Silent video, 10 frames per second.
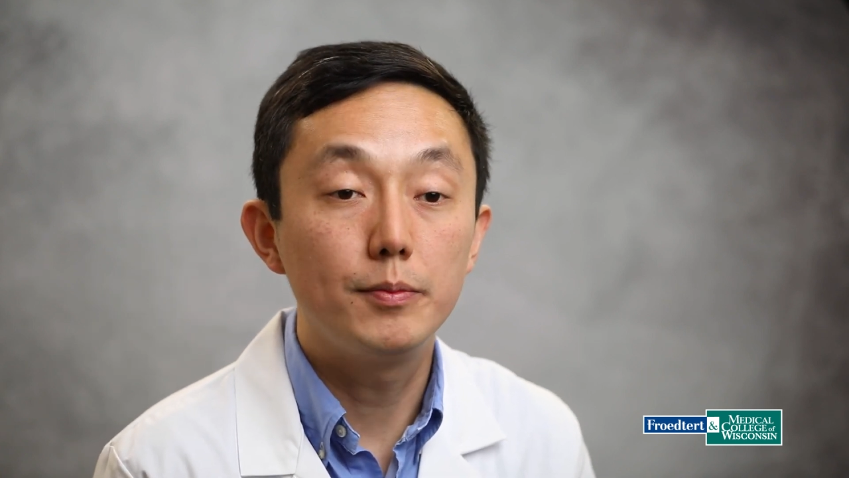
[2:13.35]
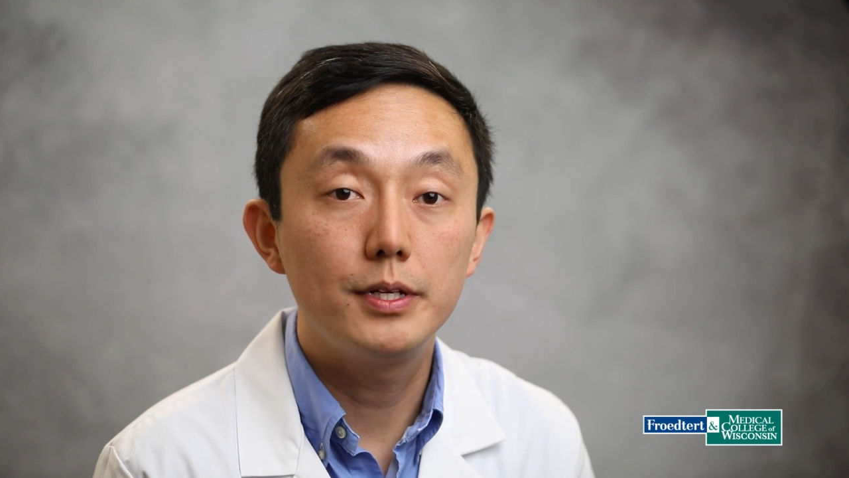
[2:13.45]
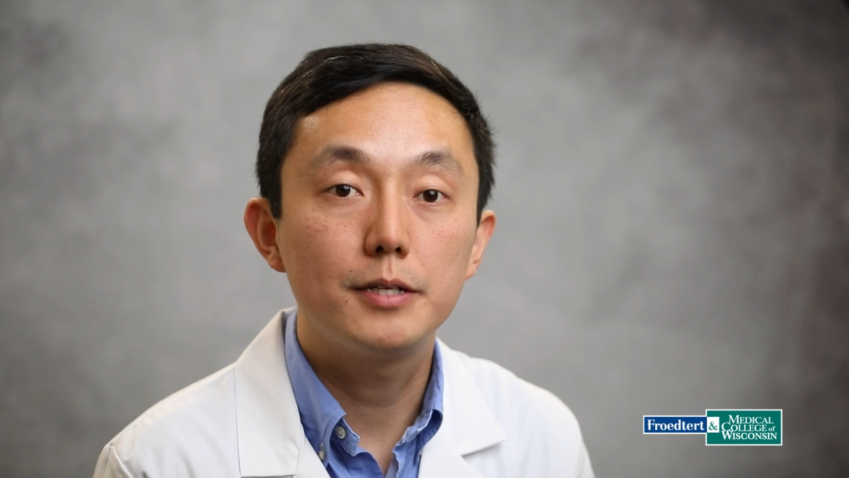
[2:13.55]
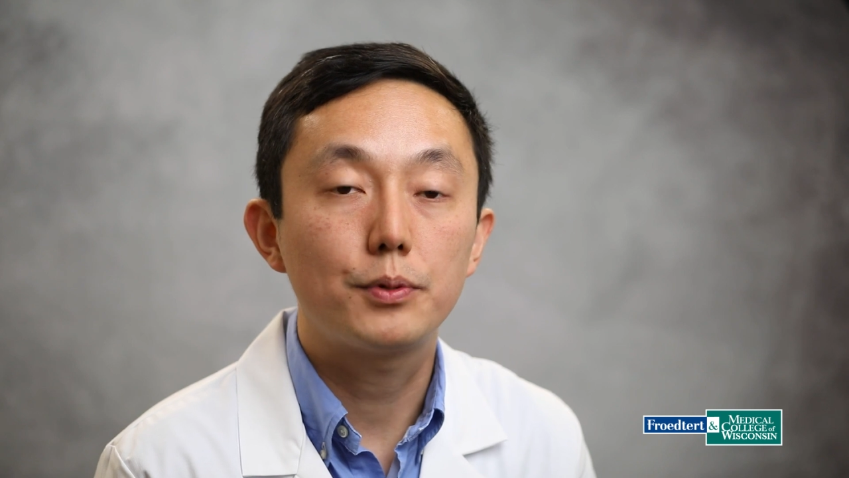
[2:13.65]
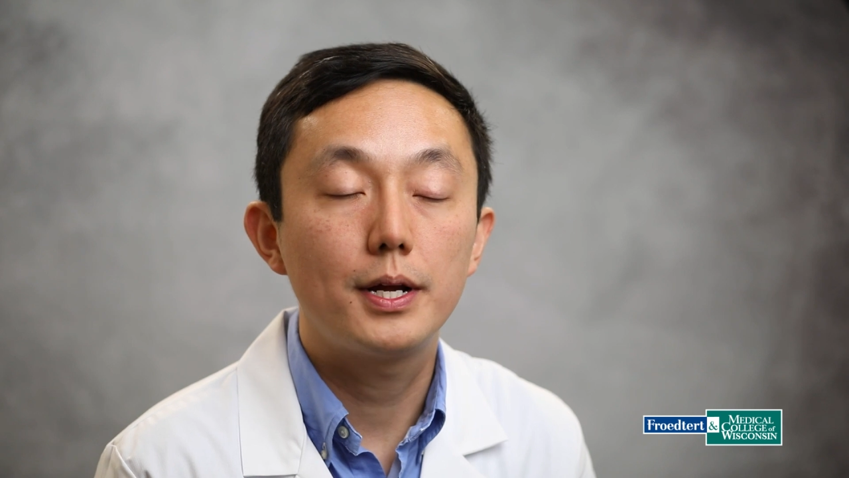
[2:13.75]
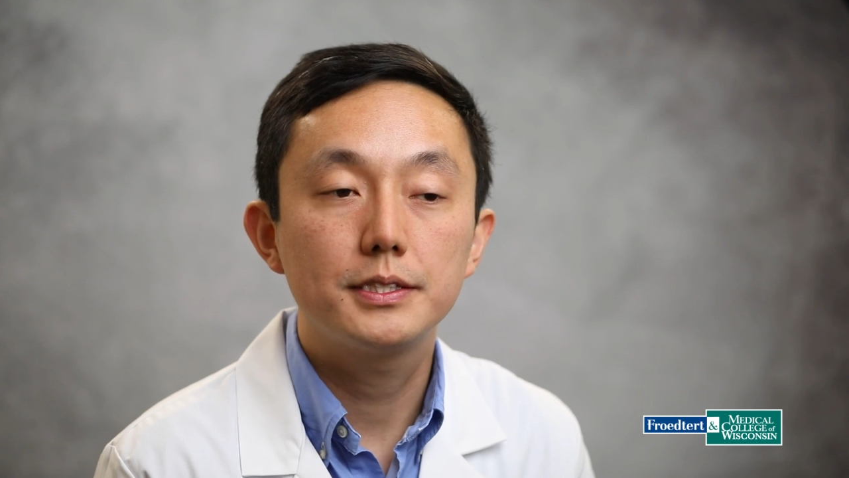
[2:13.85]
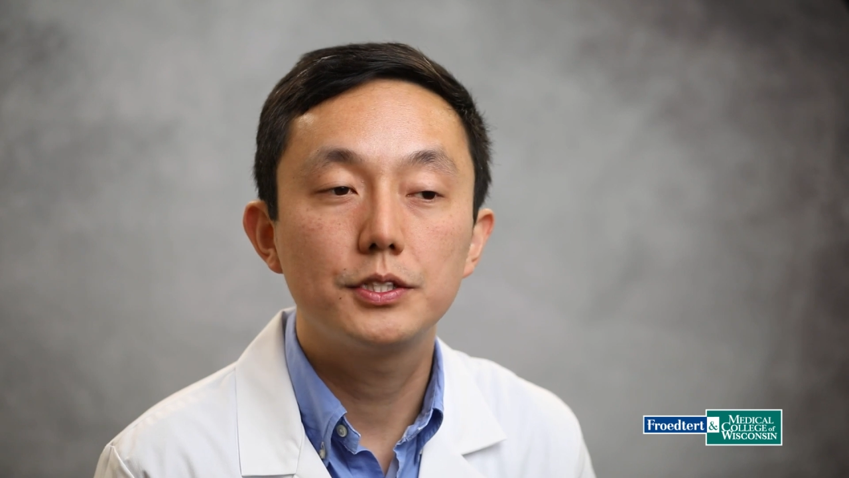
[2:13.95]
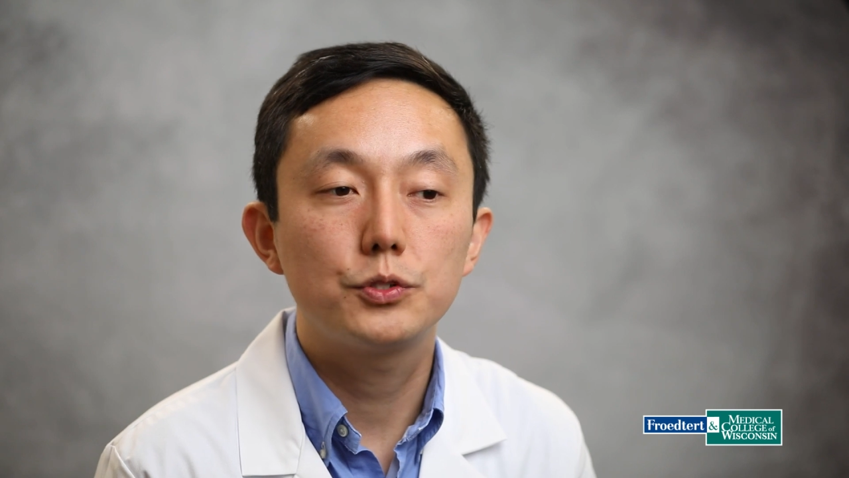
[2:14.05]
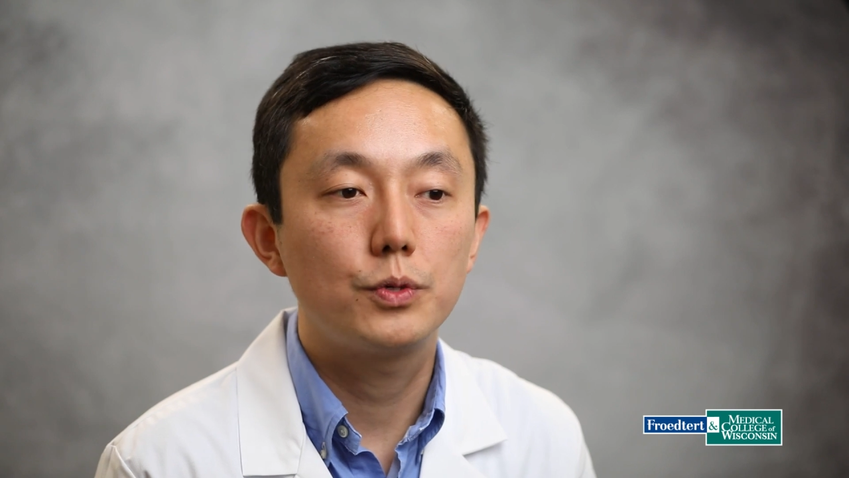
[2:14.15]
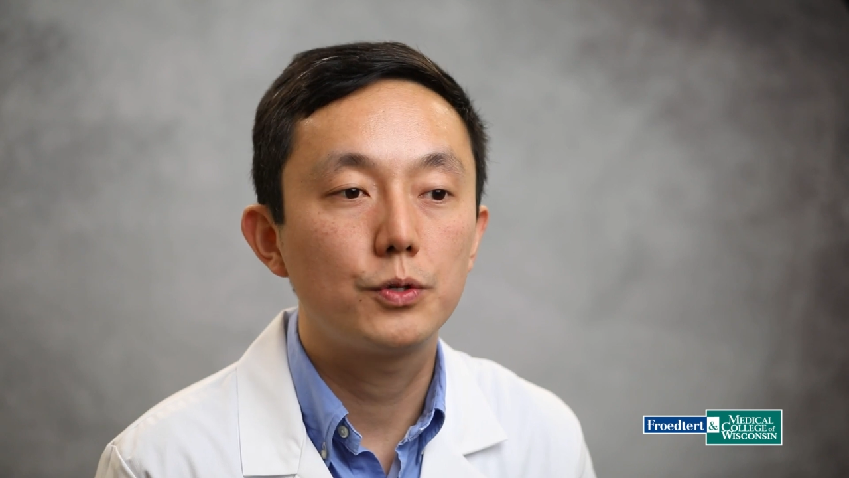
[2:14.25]
limiting
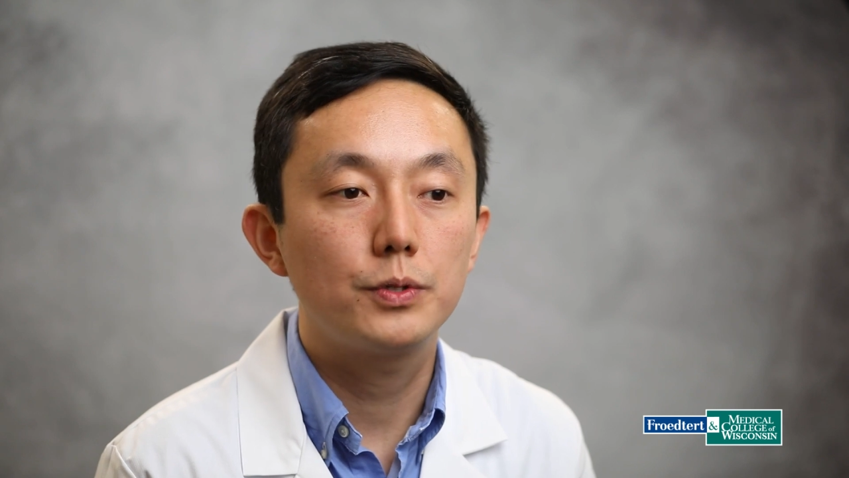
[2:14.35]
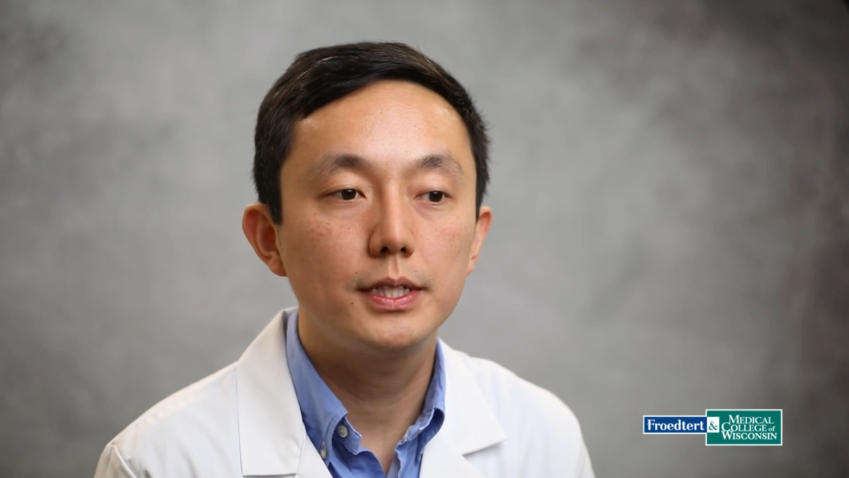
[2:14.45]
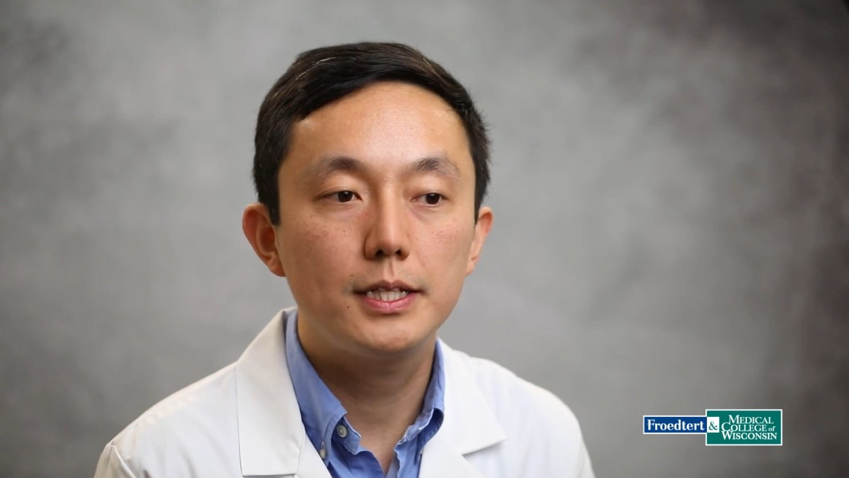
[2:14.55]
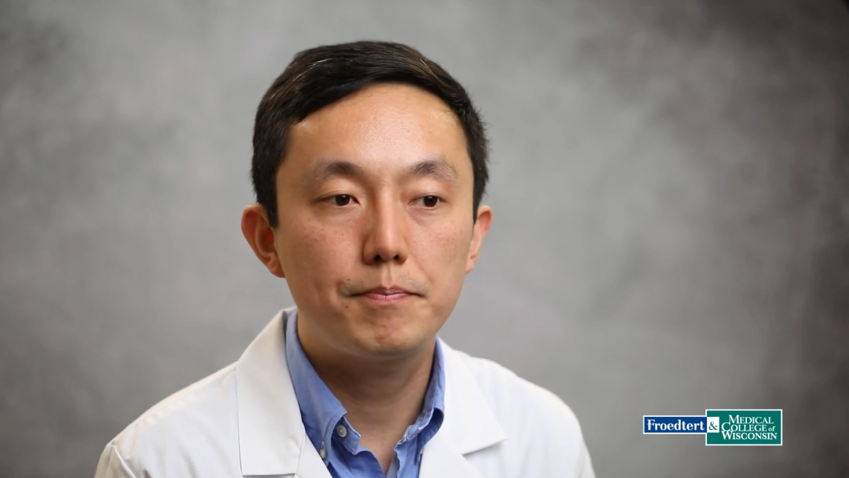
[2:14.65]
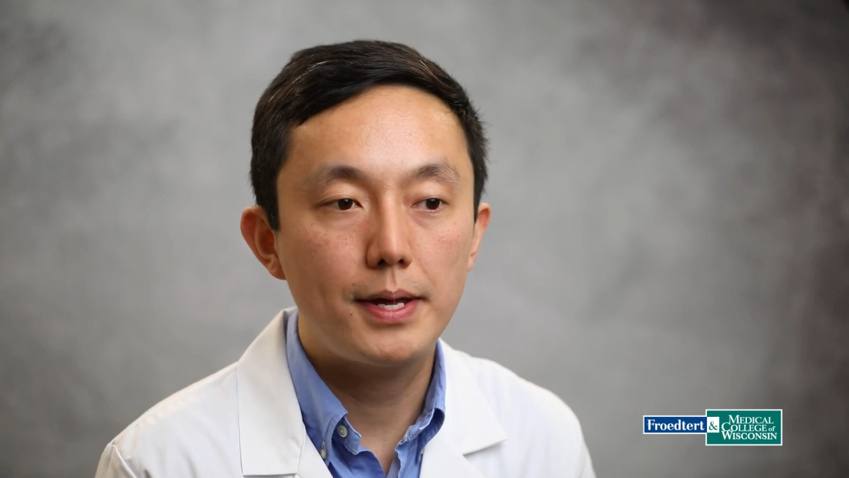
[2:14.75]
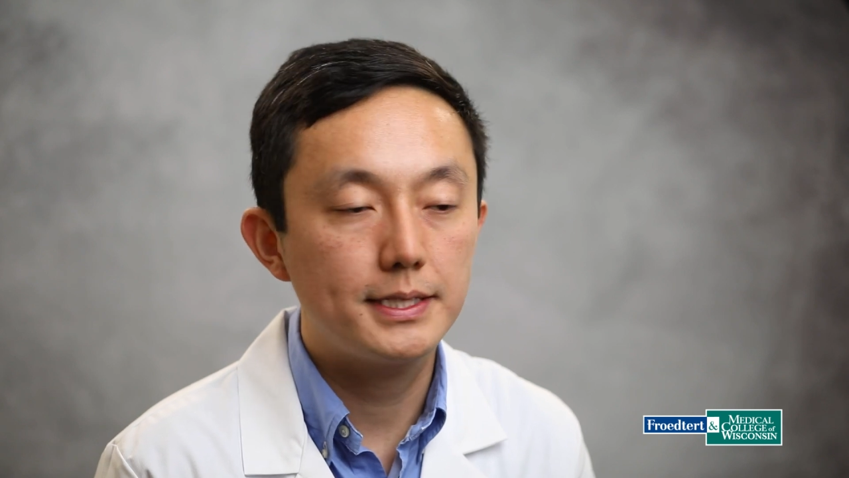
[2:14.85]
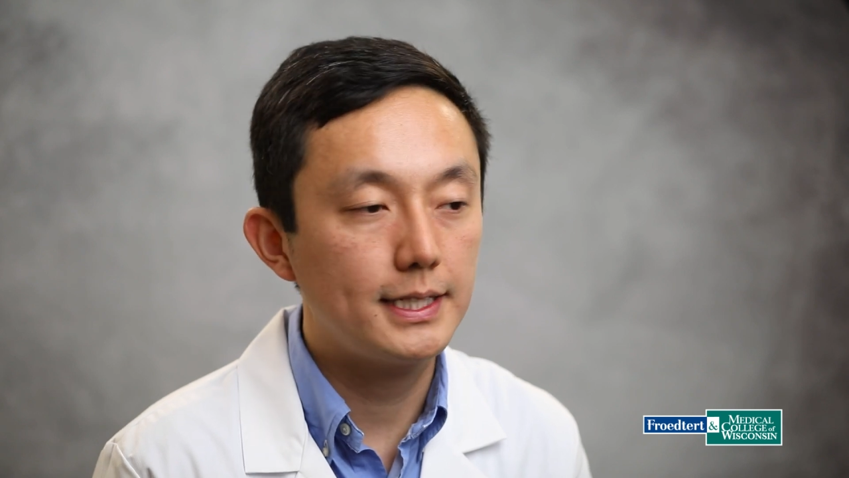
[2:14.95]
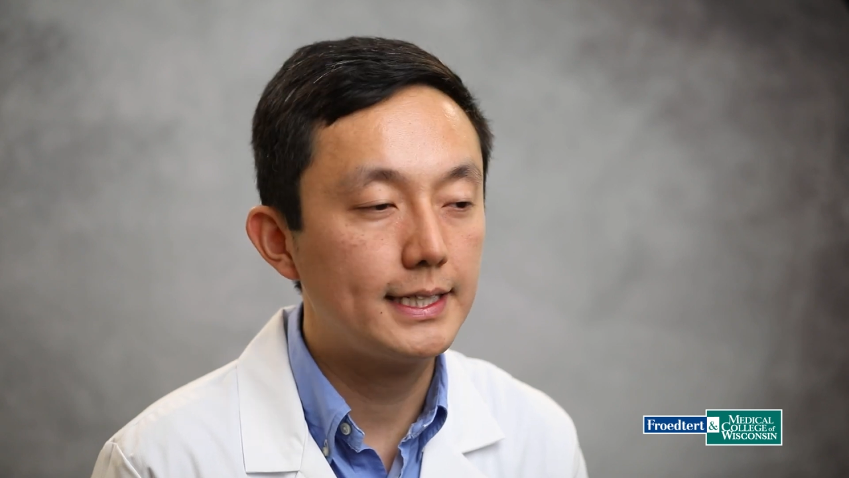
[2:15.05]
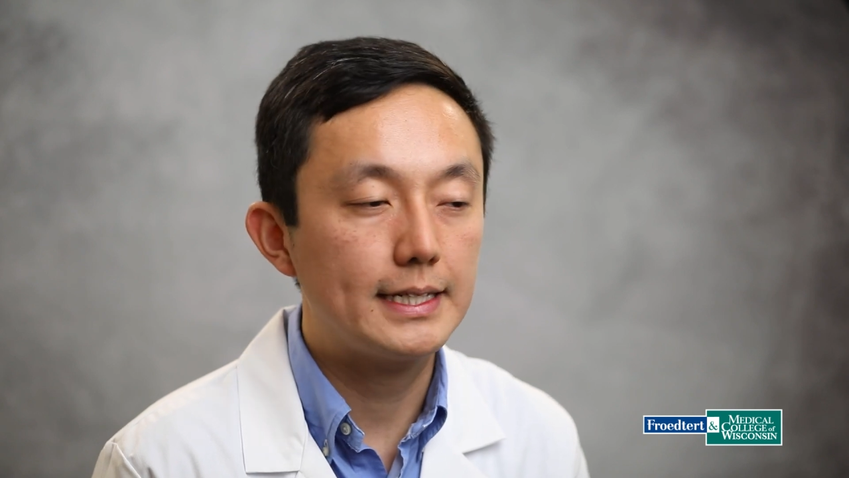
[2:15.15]
process where really basic